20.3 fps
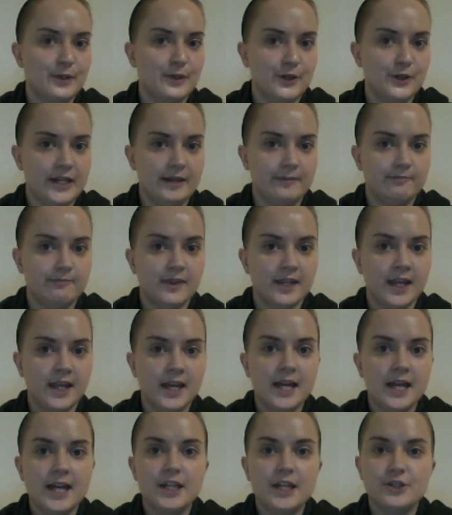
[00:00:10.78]
Beauty.
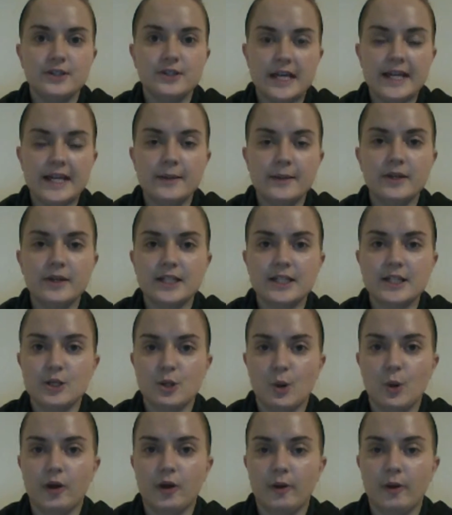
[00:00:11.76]
Today I'm going to
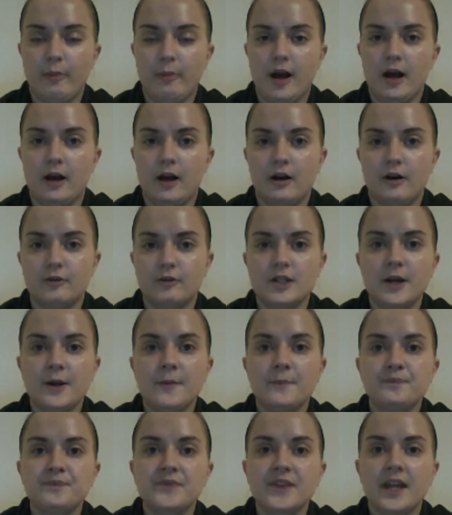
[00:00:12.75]
talk about
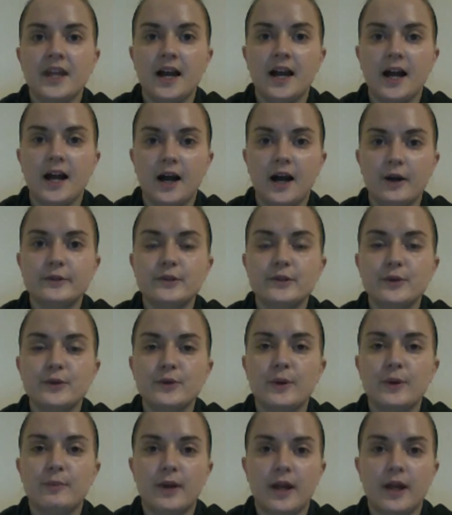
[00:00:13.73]
how
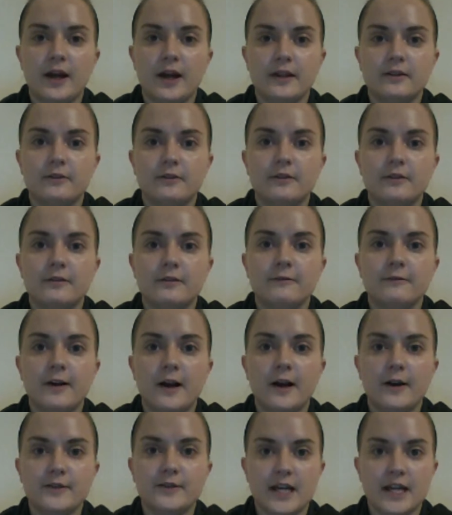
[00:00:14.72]
to apply your
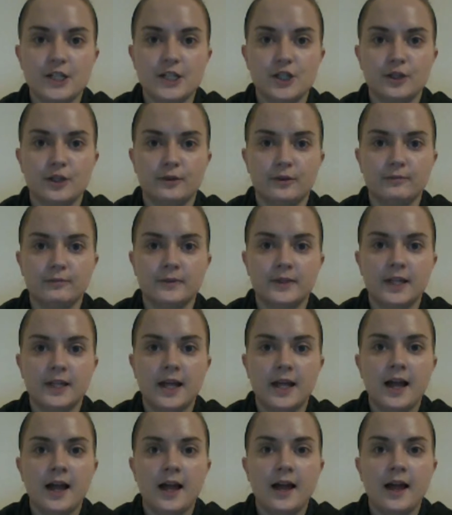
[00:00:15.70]
foundation,
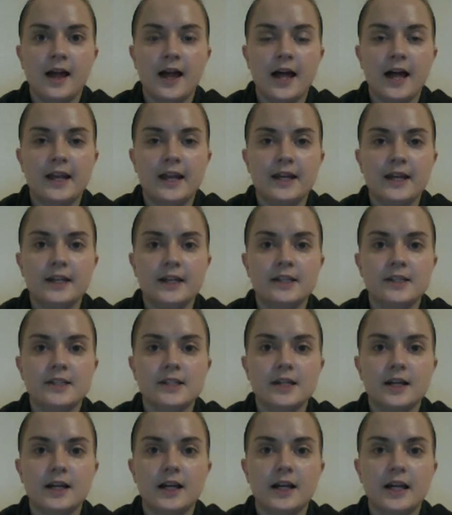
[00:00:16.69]

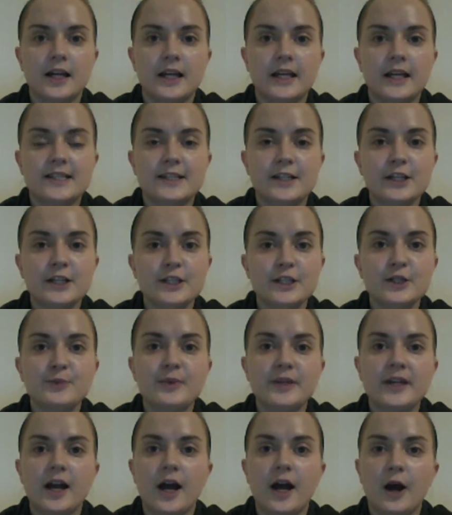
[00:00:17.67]
and it's not going to
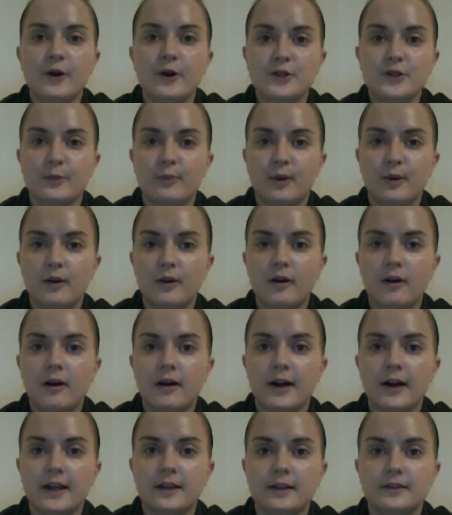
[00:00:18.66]
be how to
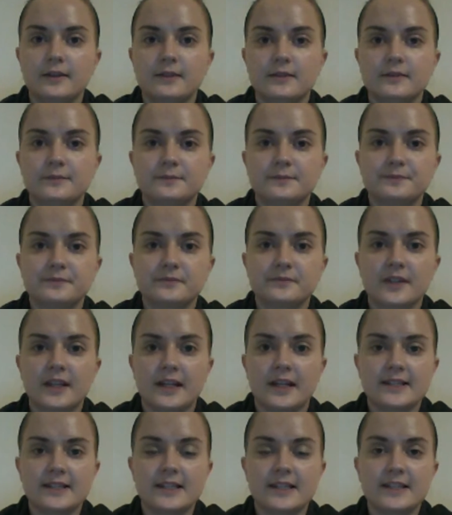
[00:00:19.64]
apply
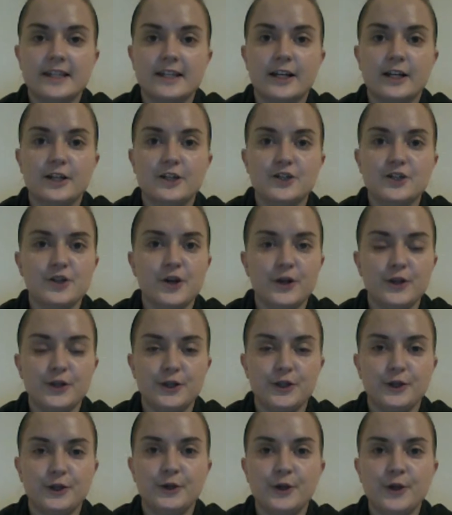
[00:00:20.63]
in a sense that I'll show
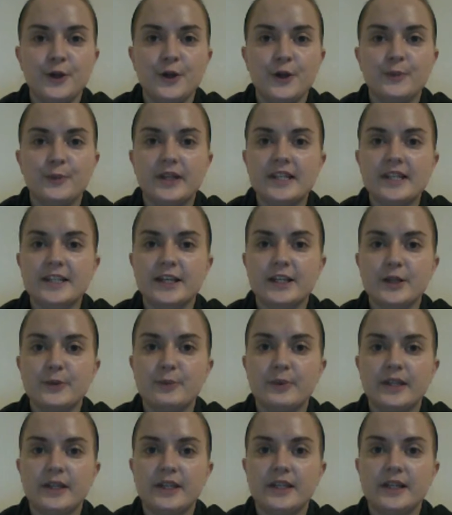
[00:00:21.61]
you, but it's going
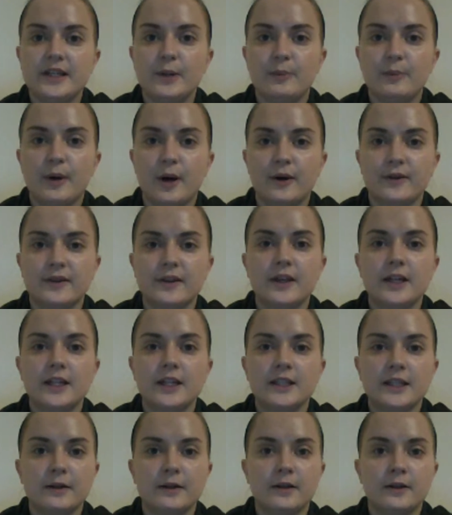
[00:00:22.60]
to be about
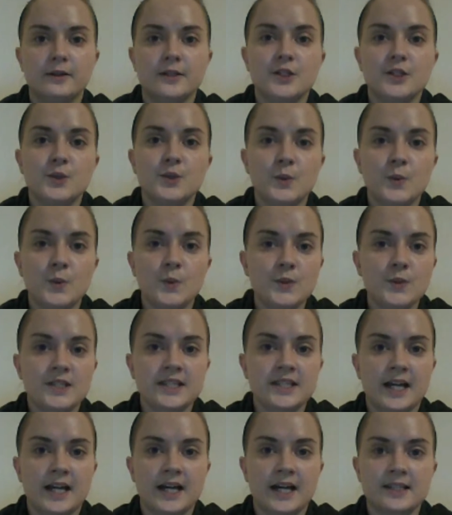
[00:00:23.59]
the tools
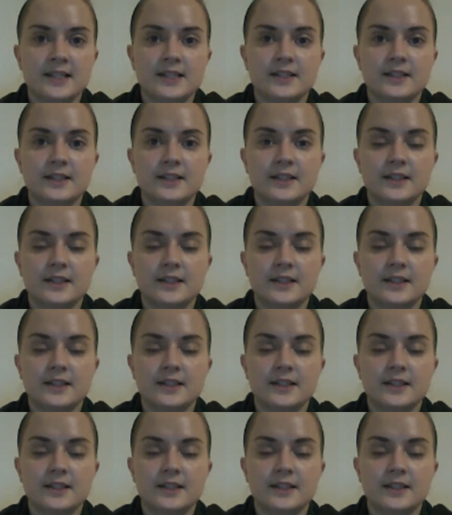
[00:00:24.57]
that